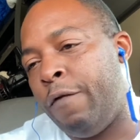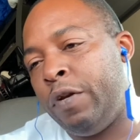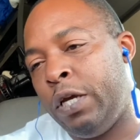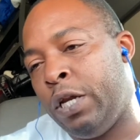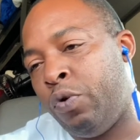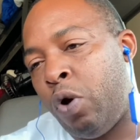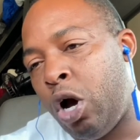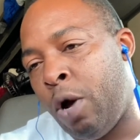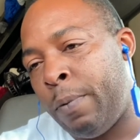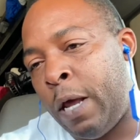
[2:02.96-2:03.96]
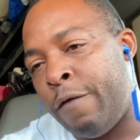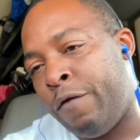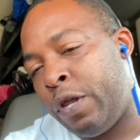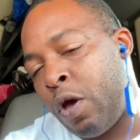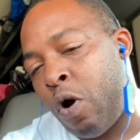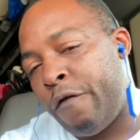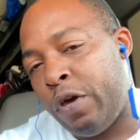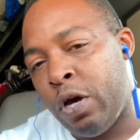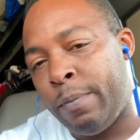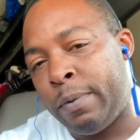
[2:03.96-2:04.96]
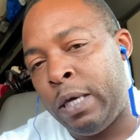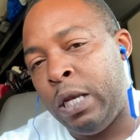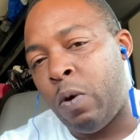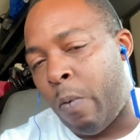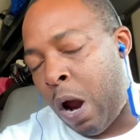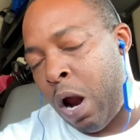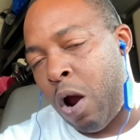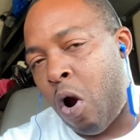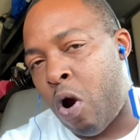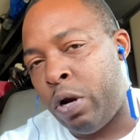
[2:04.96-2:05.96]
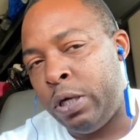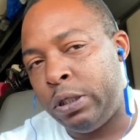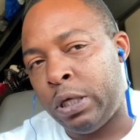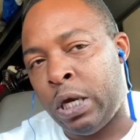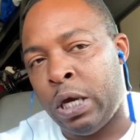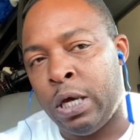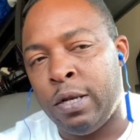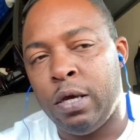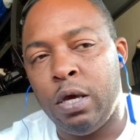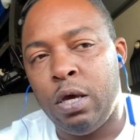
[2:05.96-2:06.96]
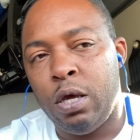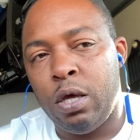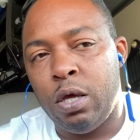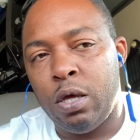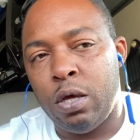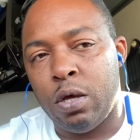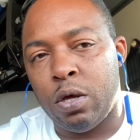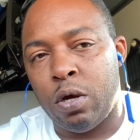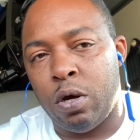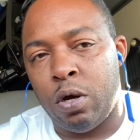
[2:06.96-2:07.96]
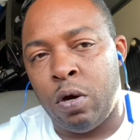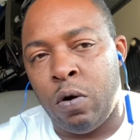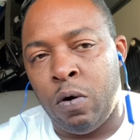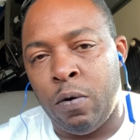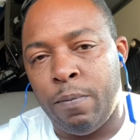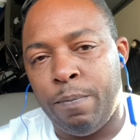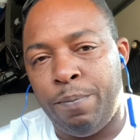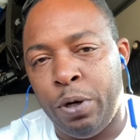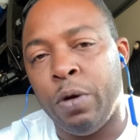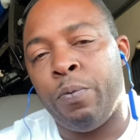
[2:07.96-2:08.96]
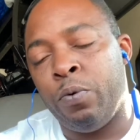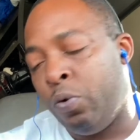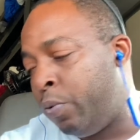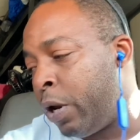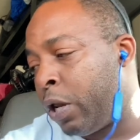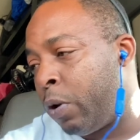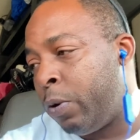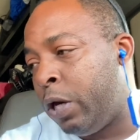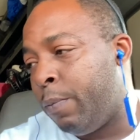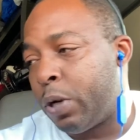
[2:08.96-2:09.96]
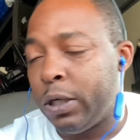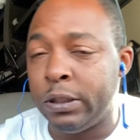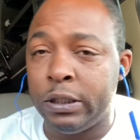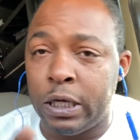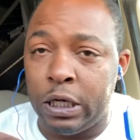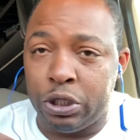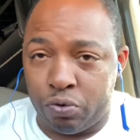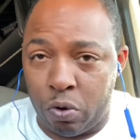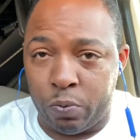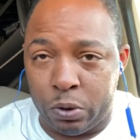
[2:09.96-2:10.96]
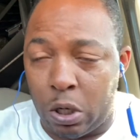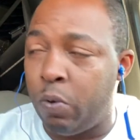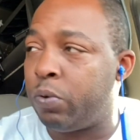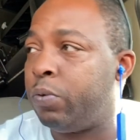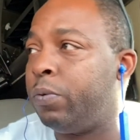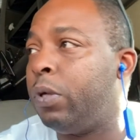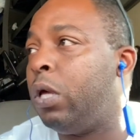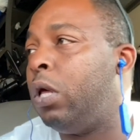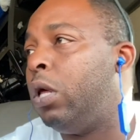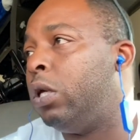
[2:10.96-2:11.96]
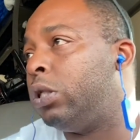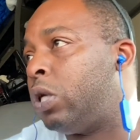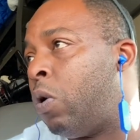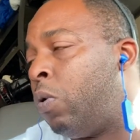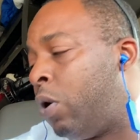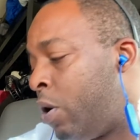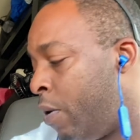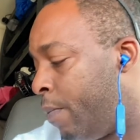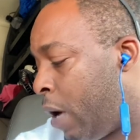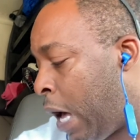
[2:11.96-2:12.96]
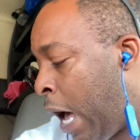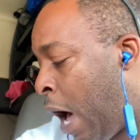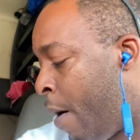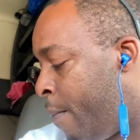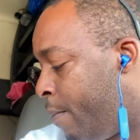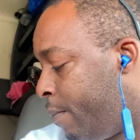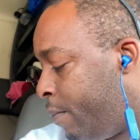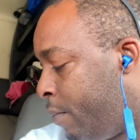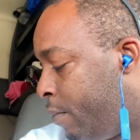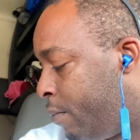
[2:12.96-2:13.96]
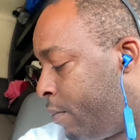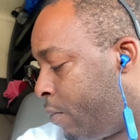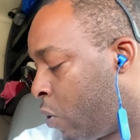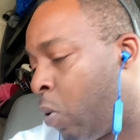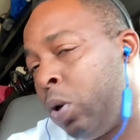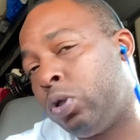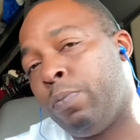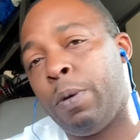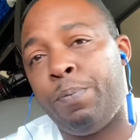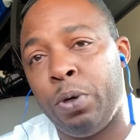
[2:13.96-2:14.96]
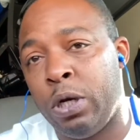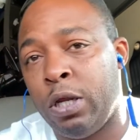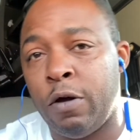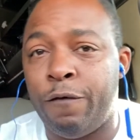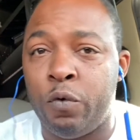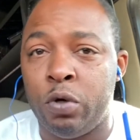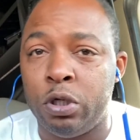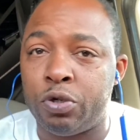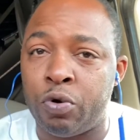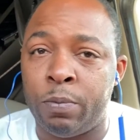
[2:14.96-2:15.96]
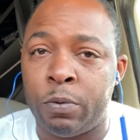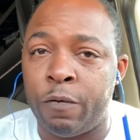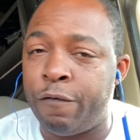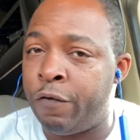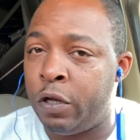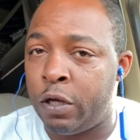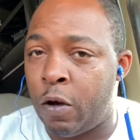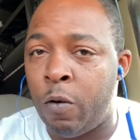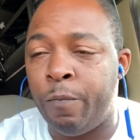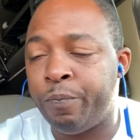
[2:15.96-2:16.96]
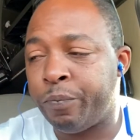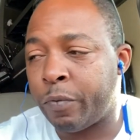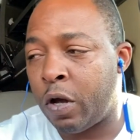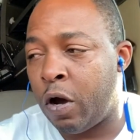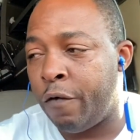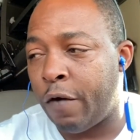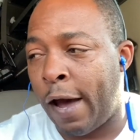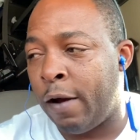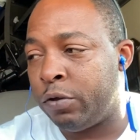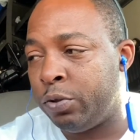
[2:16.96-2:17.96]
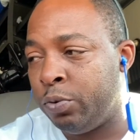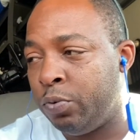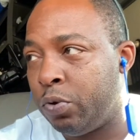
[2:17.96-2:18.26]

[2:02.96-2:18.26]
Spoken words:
did do an update video of him getting the wiring harness and putting the new radio in, because he said his truck was total. So I'm going to be putting in a full descriptive video of how to